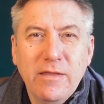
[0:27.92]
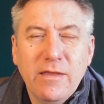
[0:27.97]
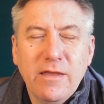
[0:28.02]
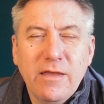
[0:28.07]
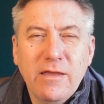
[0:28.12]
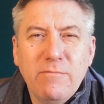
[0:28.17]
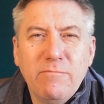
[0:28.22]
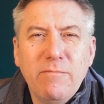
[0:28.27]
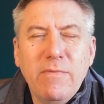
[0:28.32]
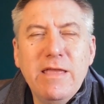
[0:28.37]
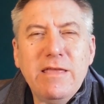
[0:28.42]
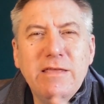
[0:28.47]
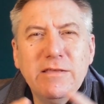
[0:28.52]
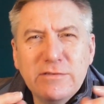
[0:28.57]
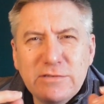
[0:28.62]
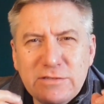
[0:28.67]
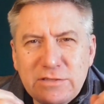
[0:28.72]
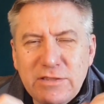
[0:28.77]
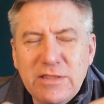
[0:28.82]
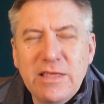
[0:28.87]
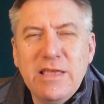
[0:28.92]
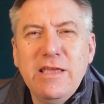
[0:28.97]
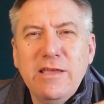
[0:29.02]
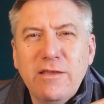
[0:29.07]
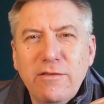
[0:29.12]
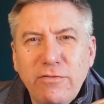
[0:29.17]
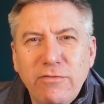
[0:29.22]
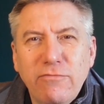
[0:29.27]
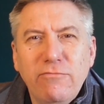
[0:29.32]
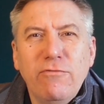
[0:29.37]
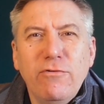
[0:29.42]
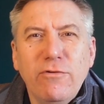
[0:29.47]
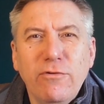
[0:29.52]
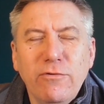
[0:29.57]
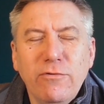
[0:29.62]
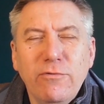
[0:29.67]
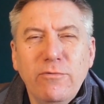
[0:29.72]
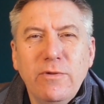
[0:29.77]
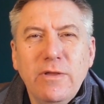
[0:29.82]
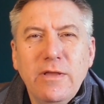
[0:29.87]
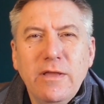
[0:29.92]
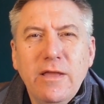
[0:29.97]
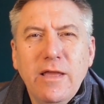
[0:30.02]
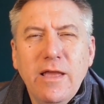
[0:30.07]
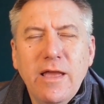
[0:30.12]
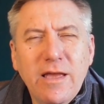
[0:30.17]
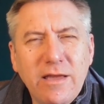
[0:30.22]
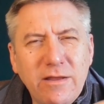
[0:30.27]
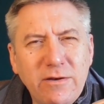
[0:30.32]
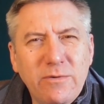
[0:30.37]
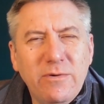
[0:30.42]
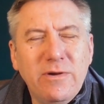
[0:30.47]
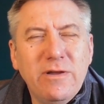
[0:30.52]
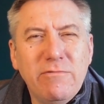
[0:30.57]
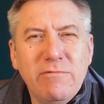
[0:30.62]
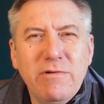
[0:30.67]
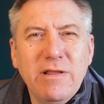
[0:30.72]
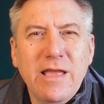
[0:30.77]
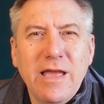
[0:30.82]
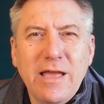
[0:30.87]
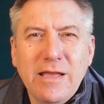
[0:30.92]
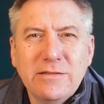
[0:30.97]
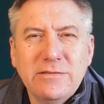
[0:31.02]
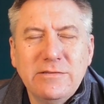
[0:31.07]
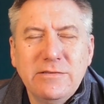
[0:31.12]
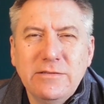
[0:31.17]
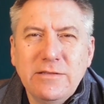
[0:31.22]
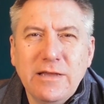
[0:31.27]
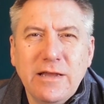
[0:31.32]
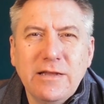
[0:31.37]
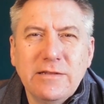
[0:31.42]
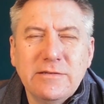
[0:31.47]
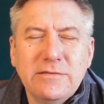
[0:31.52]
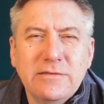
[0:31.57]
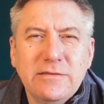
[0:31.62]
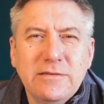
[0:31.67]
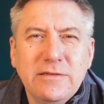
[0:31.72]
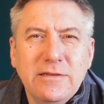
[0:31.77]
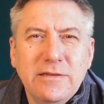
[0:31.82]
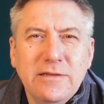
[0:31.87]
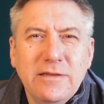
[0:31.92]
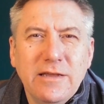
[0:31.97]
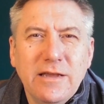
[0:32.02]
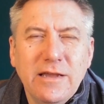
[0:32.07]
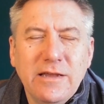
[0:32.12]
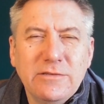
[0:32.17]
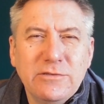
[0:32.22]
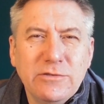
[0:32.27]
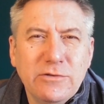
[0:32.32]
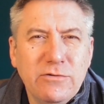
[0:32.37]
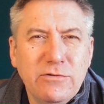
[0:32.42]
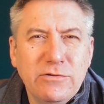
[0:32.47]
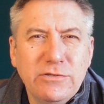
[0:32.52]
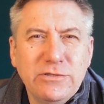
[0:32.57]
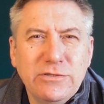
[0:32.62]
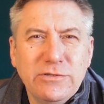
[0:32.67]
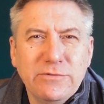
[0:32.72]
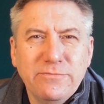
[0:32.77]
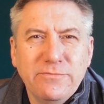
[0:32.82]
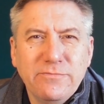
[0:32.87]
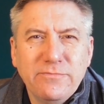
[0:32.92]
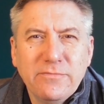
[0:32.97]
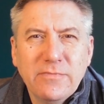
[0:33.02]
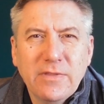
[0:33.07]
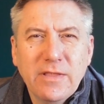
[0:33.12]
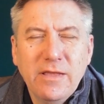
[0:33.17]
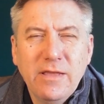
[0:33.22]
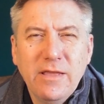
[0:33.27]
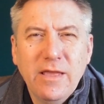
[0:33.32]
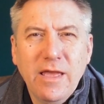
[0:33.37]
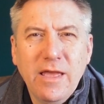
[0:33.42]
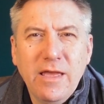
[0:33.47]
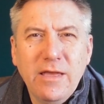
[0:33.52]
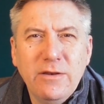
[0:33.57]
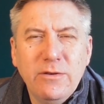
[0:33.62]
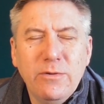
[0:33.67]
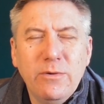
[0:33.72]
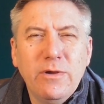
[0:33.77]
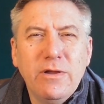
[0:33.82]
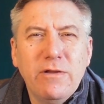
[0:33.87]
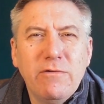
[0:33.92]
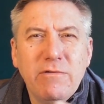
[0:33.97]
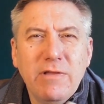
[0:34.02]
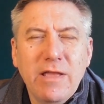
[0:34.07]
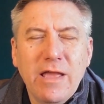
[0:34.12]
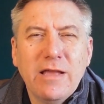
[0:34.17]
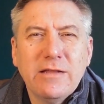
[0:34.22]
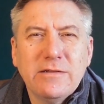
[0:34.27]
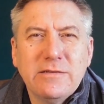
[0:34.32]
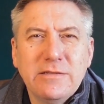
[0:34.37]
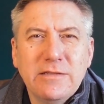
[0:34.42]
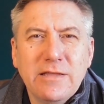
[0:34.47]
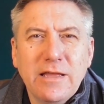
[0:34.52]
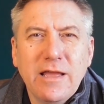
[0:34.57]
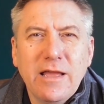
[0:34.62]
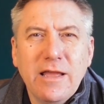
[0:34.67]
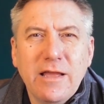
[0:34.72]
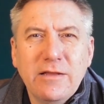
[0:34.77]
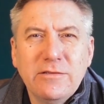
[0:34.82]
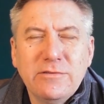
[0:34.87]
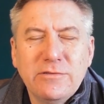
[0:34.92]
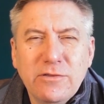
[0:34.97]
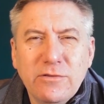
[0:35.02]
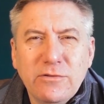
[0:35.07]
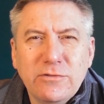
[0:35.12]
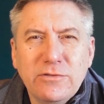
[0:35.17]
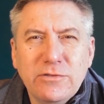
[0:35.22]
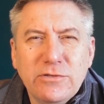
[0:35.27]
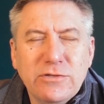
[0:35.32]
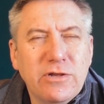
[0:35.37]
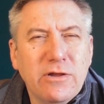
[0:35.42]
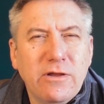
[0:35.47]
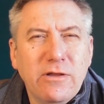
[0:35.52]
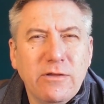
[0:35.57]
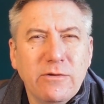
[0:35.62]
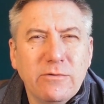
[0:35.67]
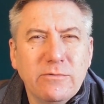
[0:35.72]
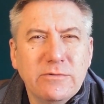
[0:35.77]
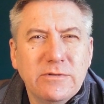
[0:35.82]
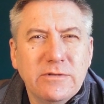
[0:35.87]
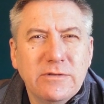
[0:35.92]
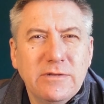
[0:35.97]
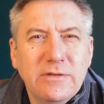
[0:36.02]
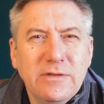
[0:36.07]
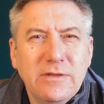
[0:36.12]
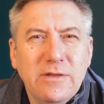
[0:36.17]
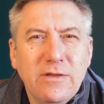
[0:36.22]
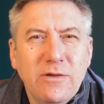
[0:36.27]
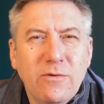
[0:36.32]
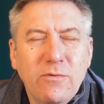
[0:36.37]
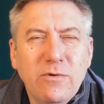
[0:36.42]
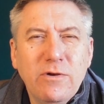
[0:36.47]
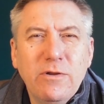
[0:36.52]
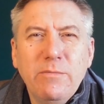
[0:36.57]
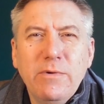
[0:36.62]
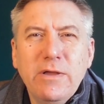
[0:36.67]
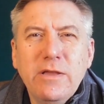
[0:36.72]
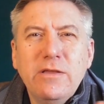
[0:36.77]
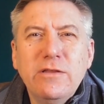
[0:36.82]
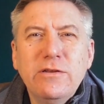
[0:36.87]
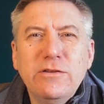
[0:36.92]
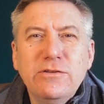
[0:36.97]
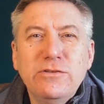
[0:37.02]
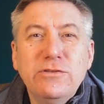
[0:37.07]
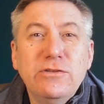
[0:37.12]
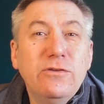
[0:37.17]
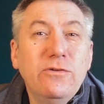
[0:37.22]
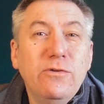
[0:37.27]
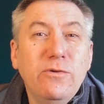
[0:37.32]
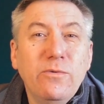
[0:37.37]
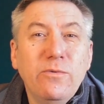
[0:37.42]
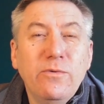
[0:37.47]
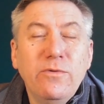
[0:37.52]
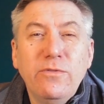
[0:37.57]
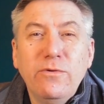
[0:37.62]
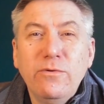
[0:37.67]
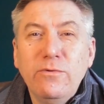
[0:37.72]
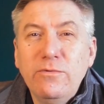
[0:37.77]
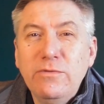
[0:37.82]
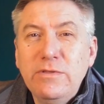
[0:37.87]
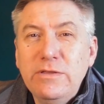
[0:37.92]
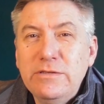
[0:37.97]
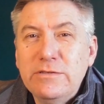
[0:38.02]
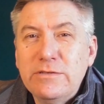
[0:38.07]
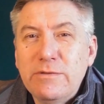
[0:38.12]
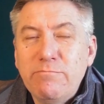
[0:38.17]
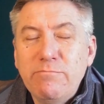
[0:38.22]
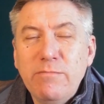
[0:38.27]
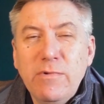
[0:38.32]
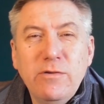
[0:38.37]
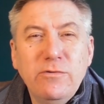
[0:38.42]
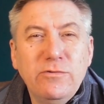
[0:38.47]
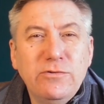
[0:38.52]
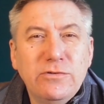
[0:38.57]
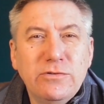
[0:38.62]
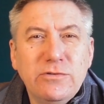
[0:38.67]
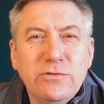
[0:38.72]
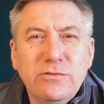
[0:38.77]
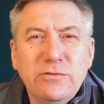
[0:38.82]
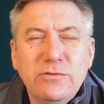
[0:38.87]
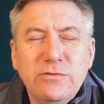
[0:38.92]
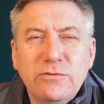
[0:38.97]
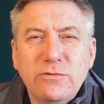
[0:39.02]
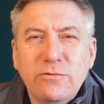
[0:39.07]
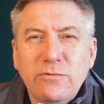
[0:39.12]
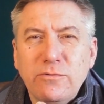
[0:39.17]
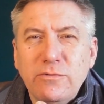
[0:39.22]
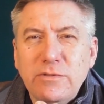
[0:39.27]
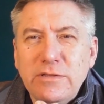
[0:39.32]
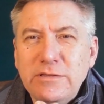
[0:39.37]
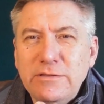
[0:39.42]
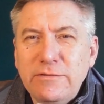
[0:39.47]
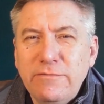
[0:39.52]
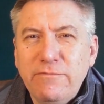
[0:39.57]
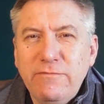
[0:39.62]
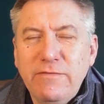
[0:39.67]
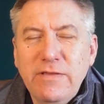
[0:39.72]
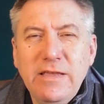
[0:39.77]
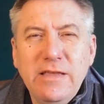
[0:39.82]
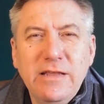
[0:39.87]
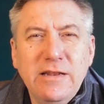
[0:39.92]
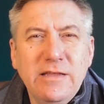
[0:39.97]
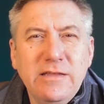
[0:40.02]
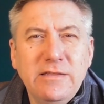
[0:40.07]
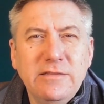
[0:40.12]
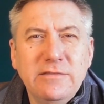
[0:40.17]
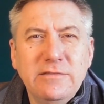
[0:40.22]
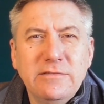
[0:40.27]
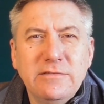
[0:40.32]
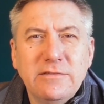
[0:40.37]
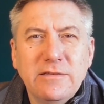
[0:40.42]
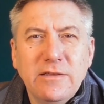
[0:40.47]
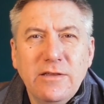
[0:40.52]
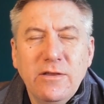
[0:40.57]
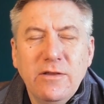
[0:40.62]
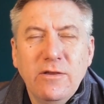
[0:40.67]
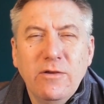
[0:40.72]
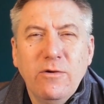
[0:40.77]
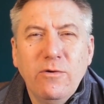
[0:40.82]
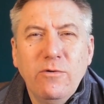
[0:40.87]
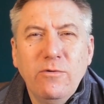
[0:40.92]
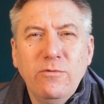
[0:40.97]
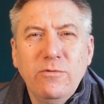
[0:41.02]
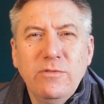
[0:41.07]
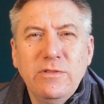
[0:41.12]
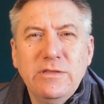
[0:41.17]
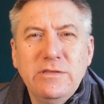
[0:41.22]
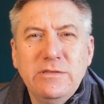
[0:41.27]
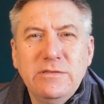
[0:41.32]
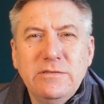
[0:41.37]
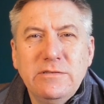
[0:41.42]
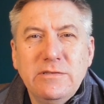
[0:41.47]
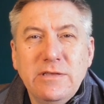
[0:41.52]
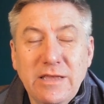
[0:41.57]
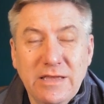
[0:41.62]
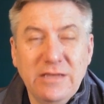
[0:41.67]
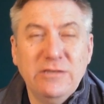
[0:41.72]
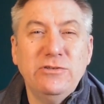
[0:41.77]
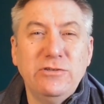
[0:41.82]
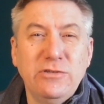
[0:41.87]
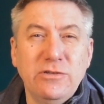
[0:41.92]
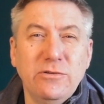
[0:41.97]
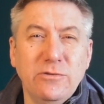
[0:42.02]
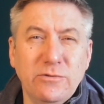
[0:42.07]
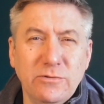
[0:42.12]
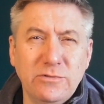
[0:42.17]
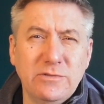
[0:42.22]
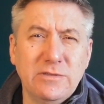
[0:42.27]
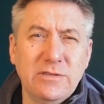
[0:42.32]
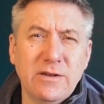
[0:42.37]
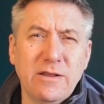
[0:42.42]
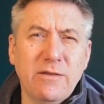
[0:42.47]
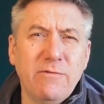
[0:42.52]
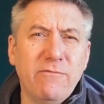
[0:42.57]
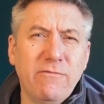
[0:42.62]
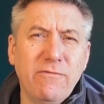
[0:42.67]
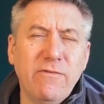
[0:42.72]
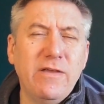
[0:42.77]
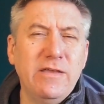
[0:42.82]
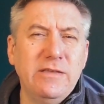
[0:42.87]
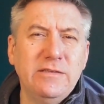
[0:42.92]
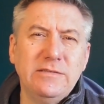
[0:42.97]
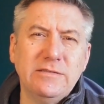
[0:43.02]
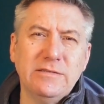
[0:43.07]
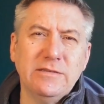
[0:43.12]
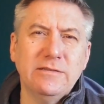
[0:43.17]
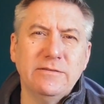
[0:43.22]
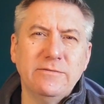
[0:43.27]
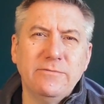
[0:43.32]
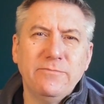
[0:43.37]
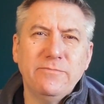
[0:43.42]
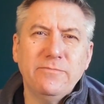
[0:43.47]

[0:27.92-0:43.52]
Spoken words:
and make us think through, how do I react to that as a Christian? How do I react to that as God's child? What am I going to do with all these emotions, all these feelings, all these issues that I'm facing?